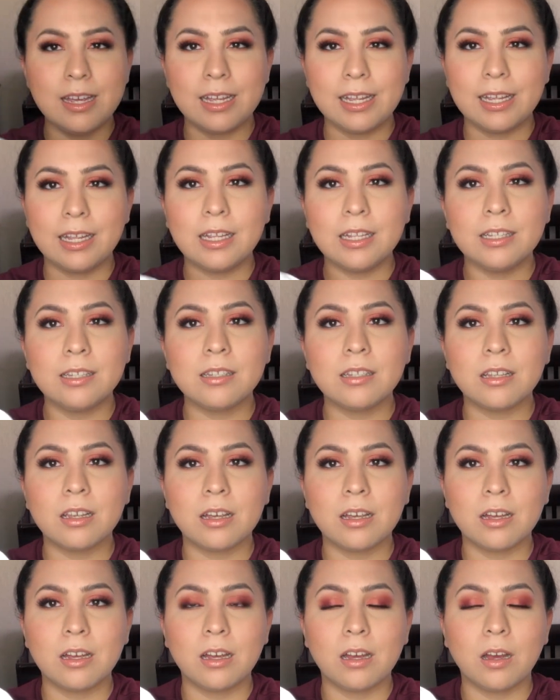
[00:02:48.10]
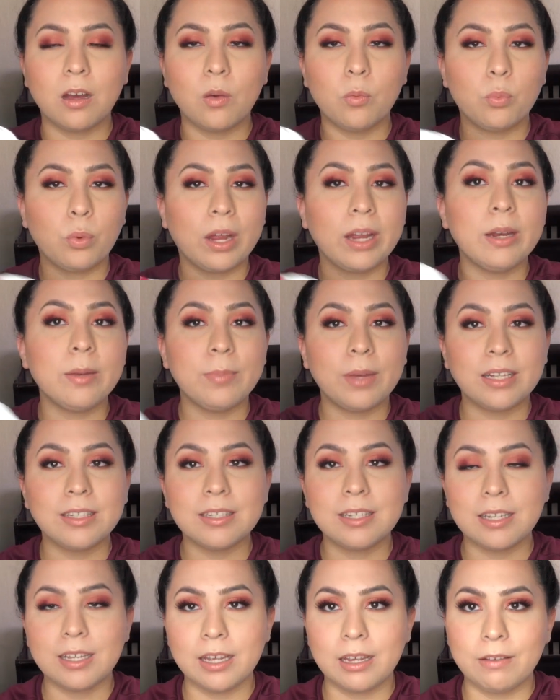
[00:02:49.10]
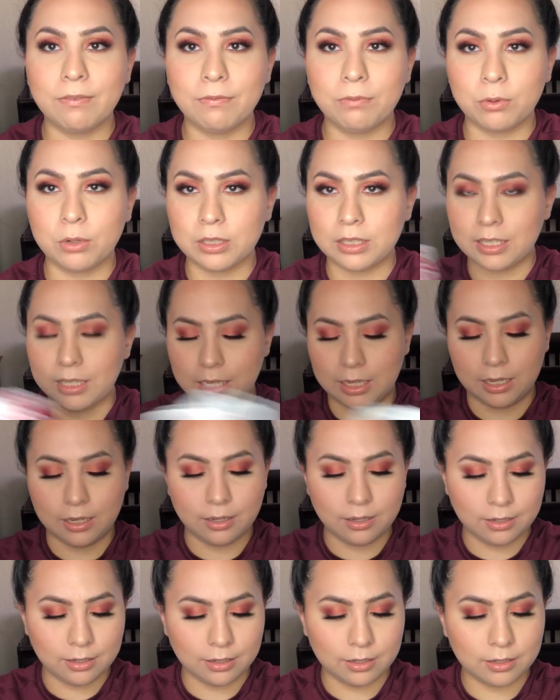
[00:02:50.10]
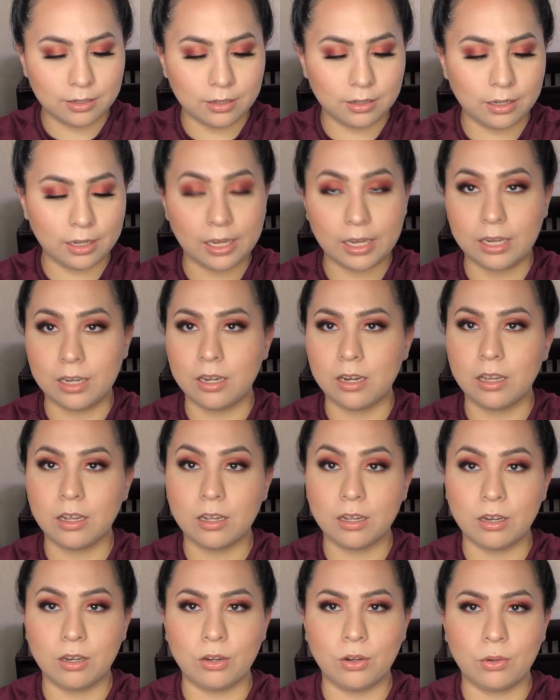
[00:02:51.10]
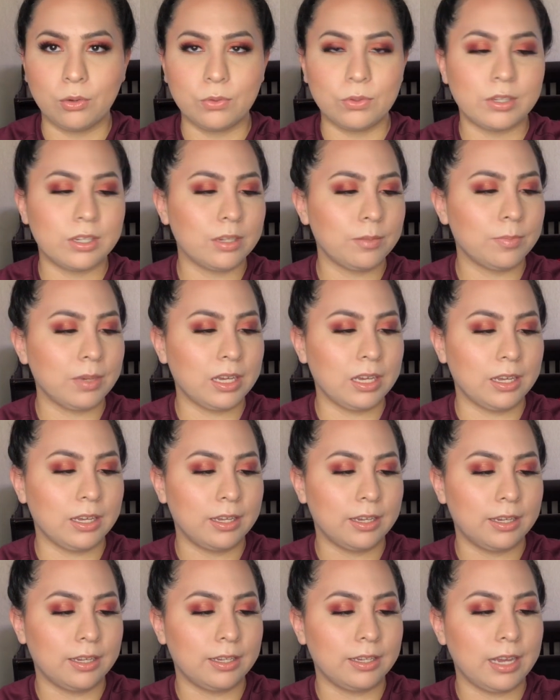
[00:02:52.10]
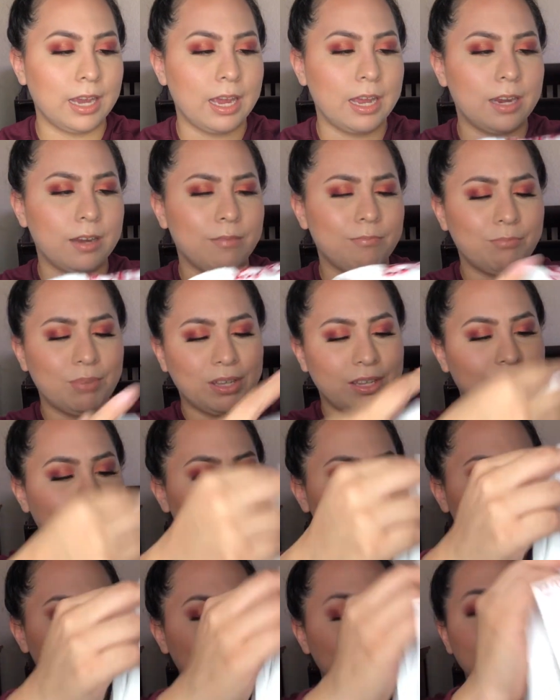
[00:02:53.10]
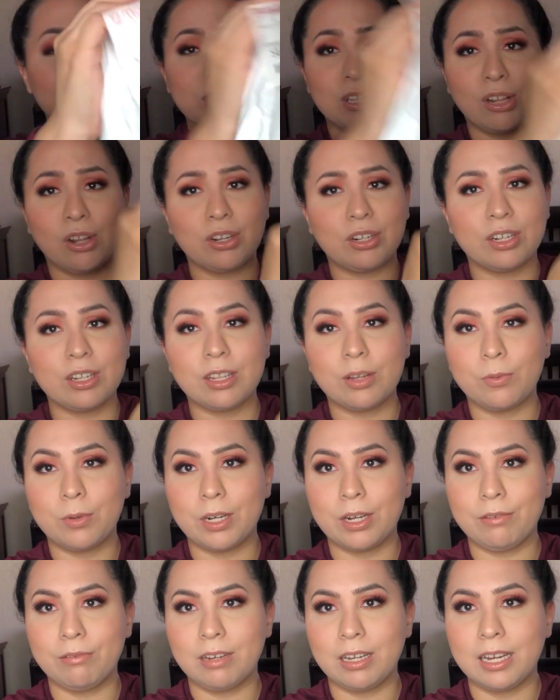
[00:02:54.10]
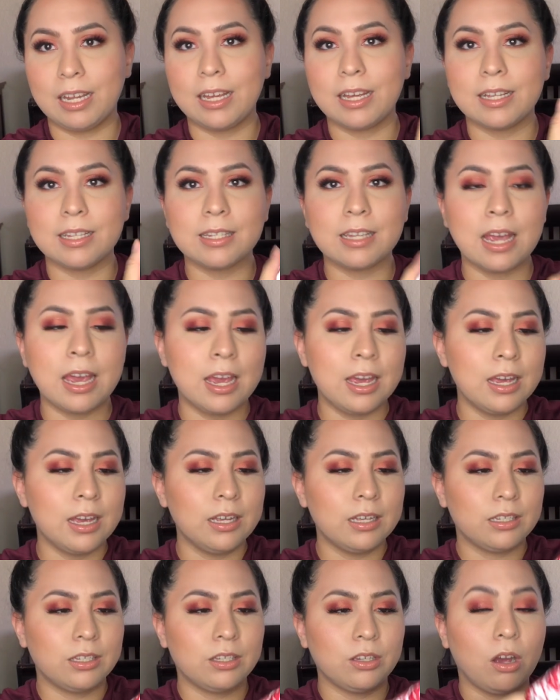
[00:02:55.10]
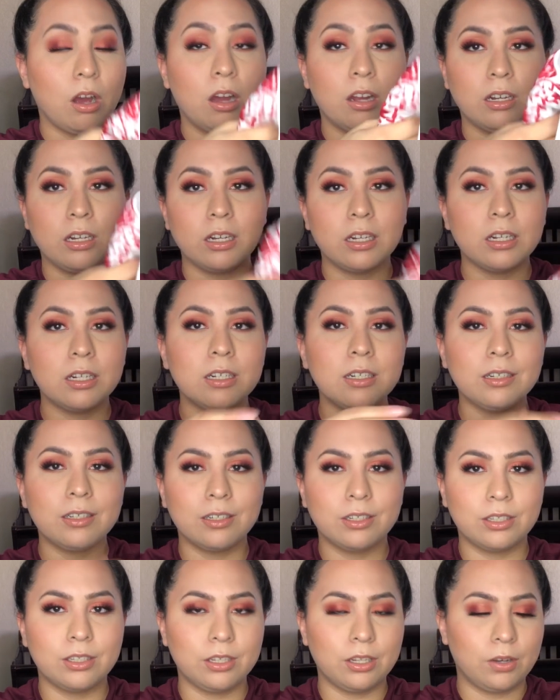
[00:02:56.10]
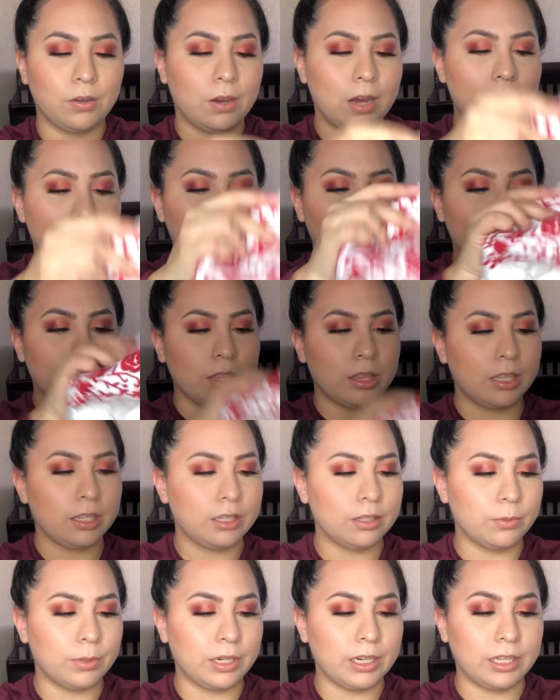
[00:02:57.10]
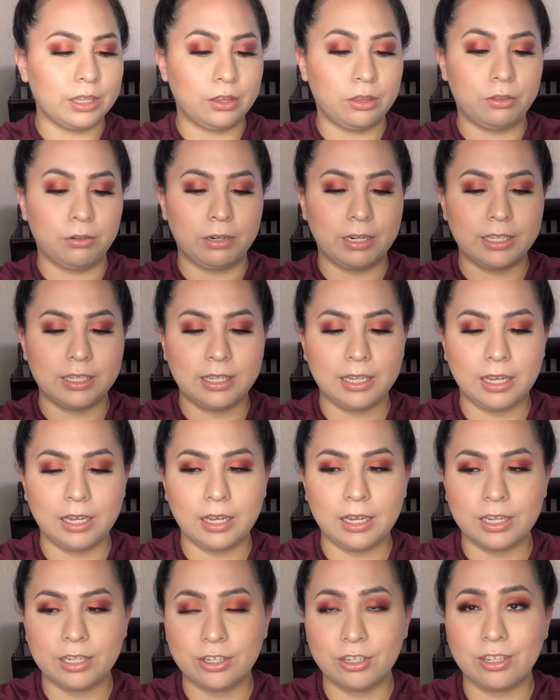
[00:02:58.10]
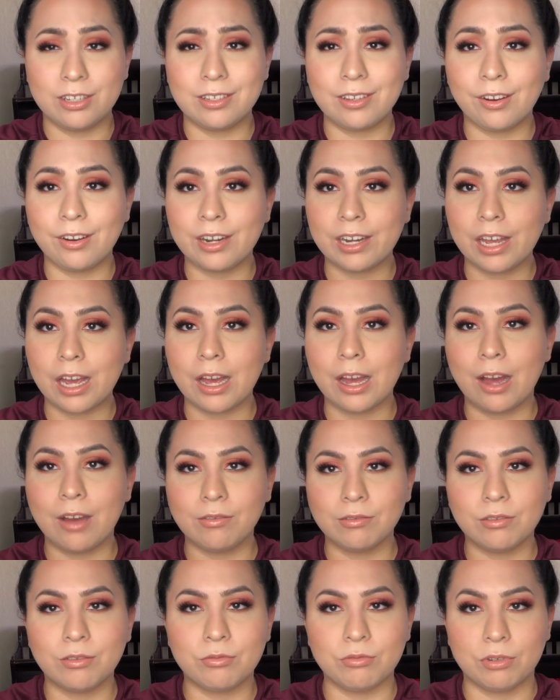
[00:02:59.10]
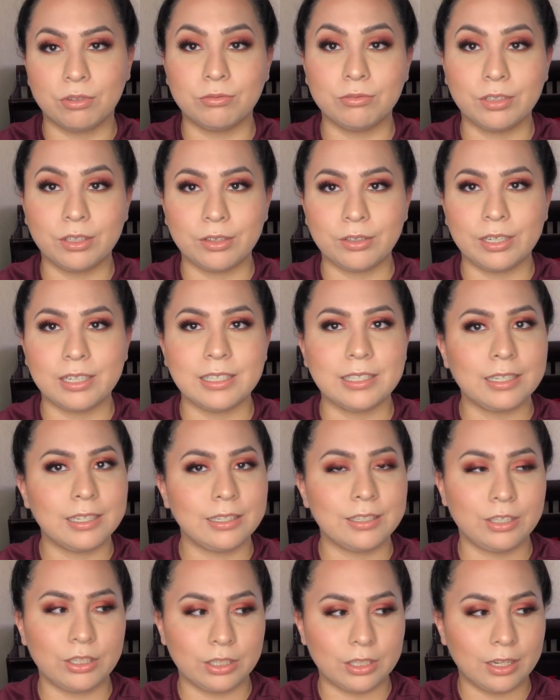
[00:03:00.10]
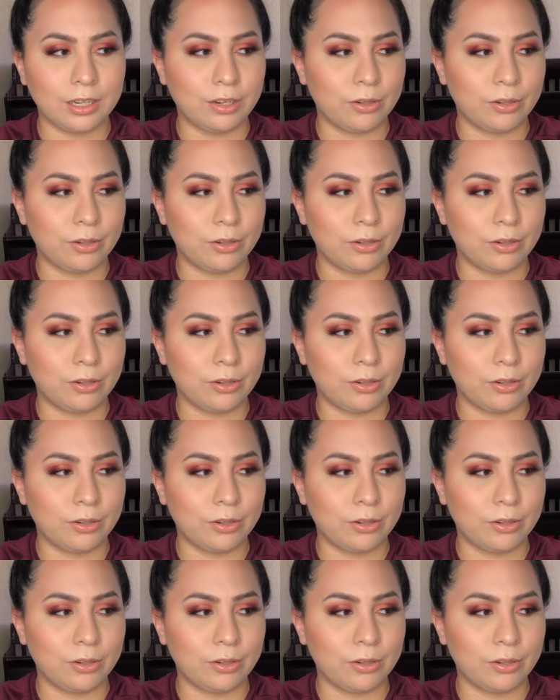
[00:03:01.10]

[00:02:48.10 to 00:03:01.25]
is right about to hit 40 in clothes, because but this seems longer than what it really is on her. So I got this one in 3T because she's already outgrown the 3T. She's a